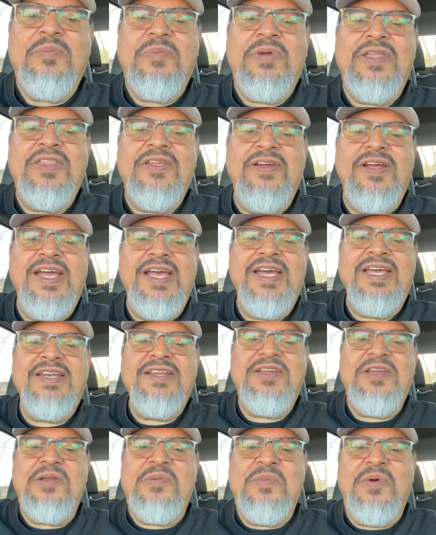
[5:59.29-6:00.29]
Brother
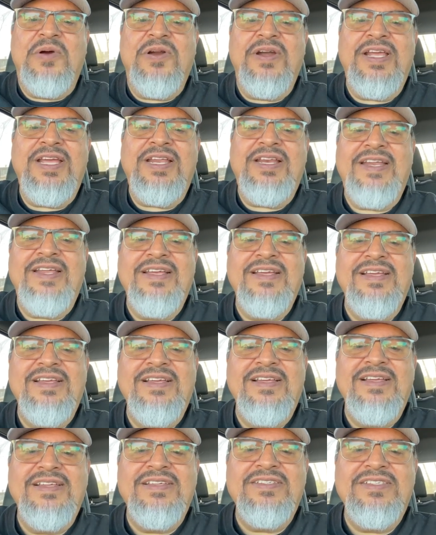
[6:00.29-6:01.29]
Ed, good morning.
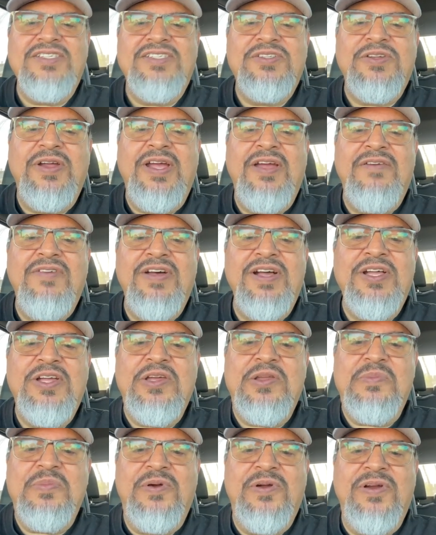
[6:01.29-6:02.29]
Sister Eva,
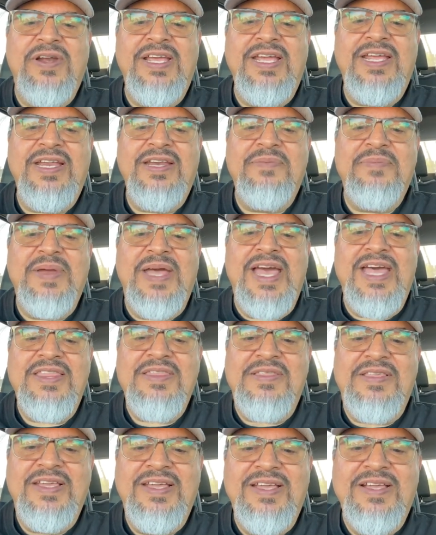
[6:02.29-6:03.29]
good morning.
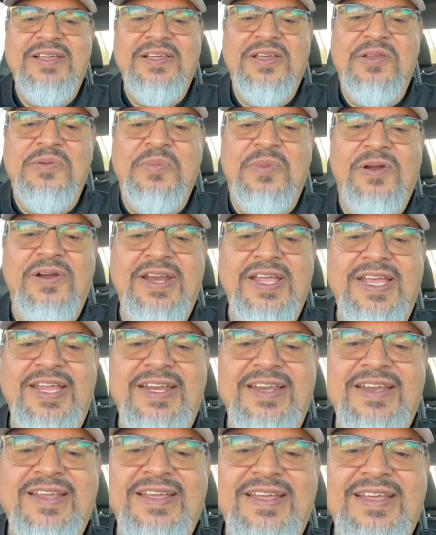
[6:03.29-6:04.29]
Beth, good
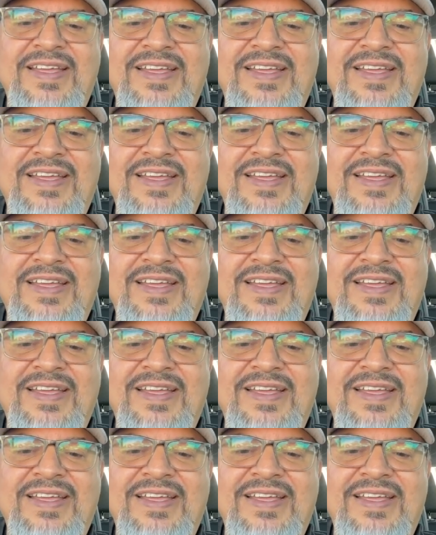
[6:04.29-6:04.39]
morning.